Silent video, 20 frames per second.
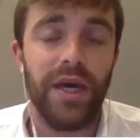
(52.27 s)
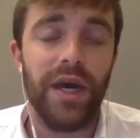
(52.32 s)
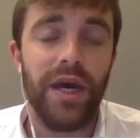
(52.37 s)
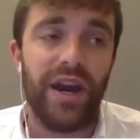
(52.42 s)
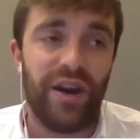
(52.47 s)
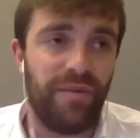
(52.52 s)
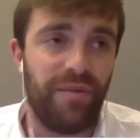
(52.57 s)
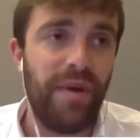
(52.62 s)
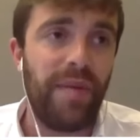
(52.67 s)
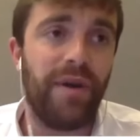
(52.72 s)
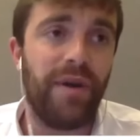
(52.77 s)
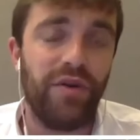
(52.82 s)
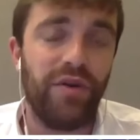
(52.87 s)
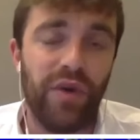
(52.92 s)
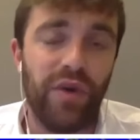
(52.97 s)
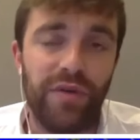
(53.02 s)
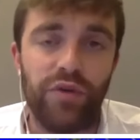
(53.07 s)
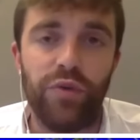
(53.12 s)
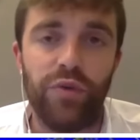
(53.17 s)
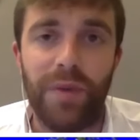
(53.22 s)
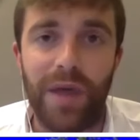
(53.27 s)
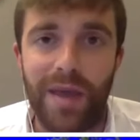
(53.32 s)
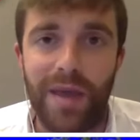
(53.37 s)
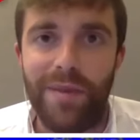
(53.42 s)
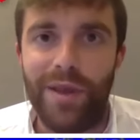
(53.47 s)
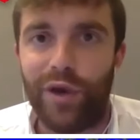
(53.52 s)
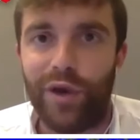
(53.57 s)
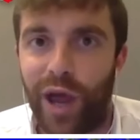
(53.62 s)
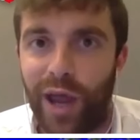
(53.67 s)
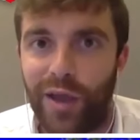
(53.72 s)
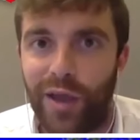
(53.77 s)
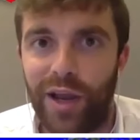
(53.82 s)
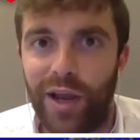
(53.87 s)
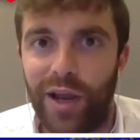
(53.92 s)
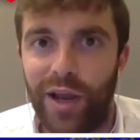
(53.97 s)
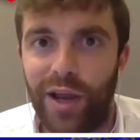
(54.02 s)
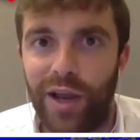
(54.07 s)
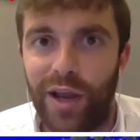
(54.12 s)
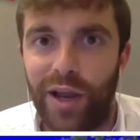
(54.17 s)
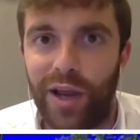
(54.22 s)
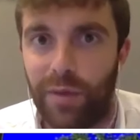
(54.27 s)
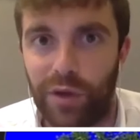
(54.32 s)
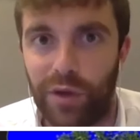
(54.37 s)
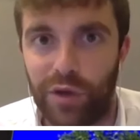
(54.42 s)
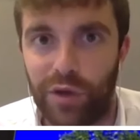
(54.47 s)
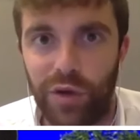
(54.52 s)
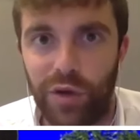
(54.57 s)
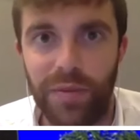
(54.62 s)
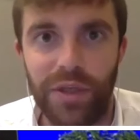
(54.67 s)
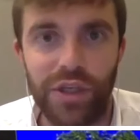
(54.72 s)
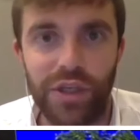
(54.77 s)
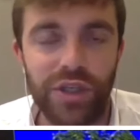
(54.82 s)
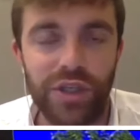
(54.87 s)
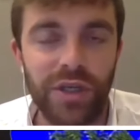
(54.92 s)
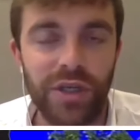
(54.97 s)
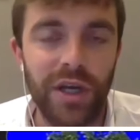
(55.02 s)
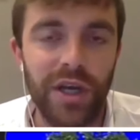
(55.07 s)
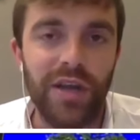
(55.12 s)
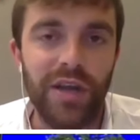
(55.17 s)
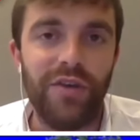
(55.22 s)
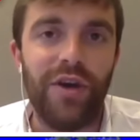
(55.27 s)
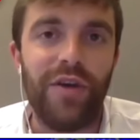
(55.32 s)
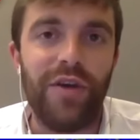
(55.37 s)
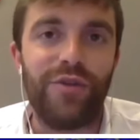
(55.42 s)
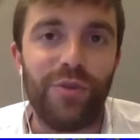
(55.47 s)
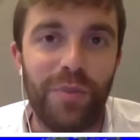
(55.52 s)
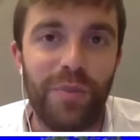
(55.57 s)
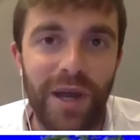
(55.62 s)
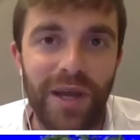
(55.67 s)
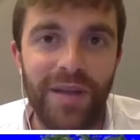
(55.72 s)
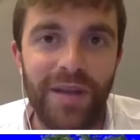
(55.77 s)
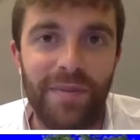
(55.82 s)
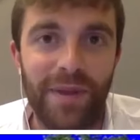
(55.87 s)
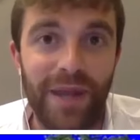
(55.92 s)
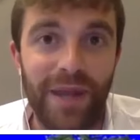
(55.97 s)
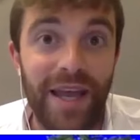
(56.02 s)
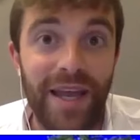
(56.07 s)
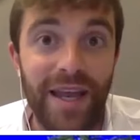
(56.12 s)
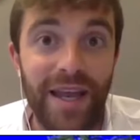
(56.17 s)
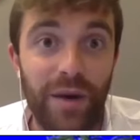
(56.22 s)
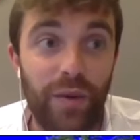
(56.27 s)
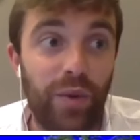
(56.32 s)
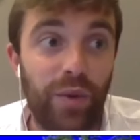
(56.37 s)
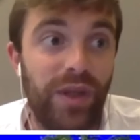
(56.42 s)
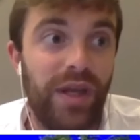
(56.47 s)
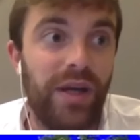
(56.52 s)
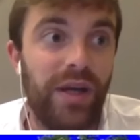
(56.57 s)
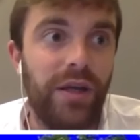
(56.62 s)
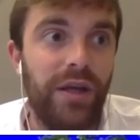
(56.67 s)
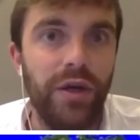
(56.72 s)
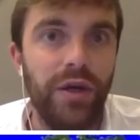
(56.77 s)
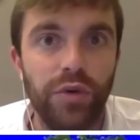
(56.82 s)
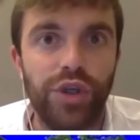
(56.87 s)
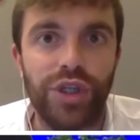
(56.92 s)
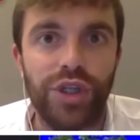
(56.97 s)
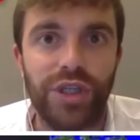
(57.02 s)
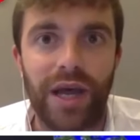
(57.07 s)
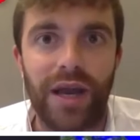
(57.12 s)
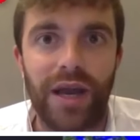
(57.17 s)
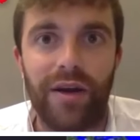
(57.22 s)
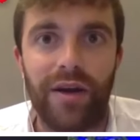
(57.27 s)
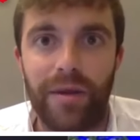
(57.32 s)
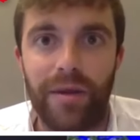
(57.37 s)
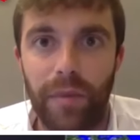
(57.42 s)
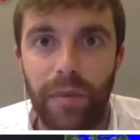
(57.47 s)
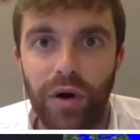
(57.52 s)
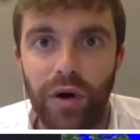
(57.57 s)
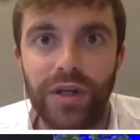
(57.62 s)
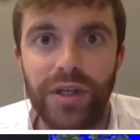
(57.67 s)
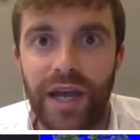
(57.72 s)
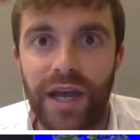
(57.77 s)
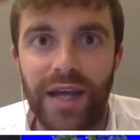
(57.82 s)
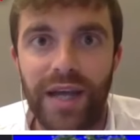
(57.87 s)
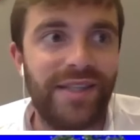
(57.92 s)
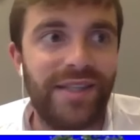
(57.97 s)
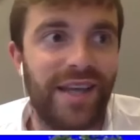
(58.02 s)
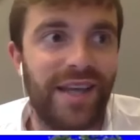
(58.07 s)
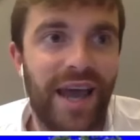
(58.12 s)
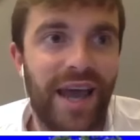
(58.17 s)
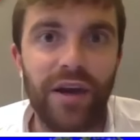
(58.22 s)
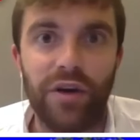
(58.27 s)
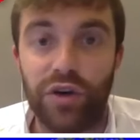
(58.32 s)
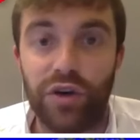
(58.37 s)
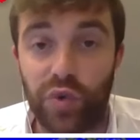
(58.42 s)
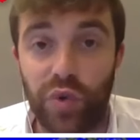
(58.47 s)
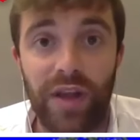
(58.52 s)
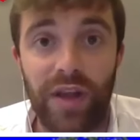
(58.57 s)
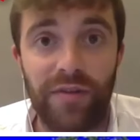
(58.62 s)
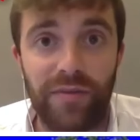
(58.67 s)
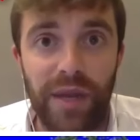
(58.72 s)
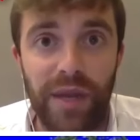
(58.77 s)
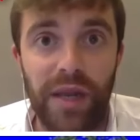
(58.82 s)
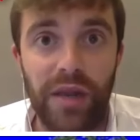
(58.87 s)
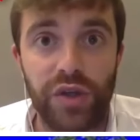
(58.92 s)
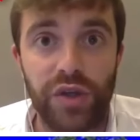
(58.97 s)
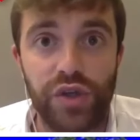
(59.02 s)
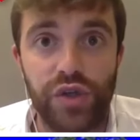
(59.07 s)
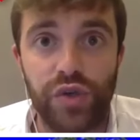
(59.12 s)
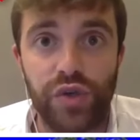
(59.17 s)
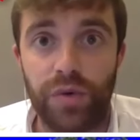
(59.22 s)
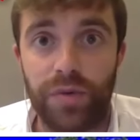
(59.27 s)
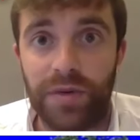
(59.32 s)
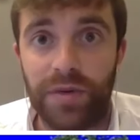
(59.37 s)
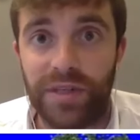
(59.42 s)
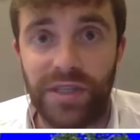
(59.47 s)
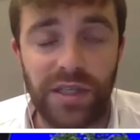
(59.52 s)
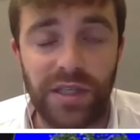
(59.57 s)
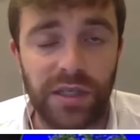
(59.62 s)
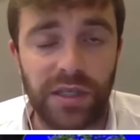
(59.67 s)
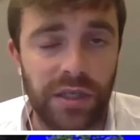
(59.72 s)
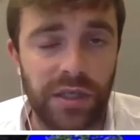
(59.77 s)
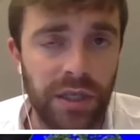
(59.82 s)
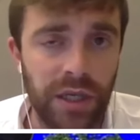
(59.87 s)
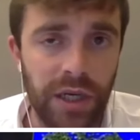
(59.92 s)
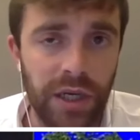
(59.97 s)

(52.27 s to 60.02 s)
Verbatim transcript: And remember, you have to pay in Raiola, talking about commission. You have to pay the player with a huge salary, more than 10 or 12 million euro per season.